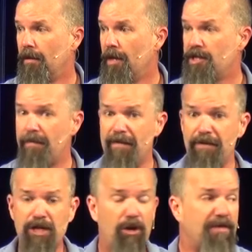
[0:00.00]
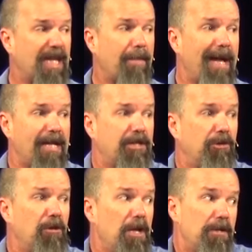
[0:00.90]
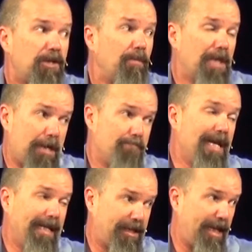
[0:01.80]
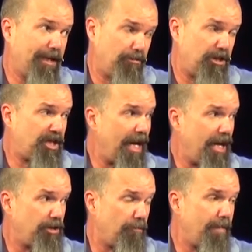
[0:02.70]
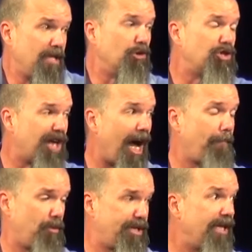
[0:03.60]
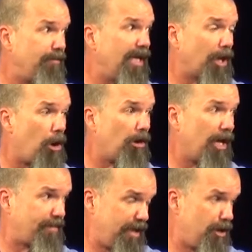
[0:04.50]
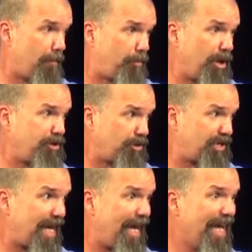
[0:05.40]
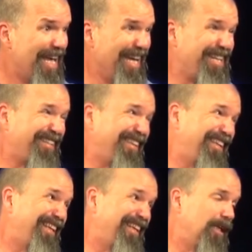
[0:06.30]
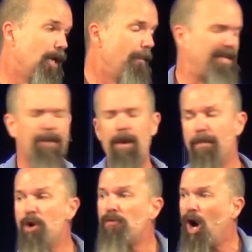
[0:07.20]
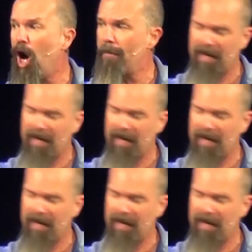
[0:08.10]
Some of us don't even think about it until someone like me stands on the stage, or maybe you stop on TV long enough to hear a preacher say, ah, but then we move on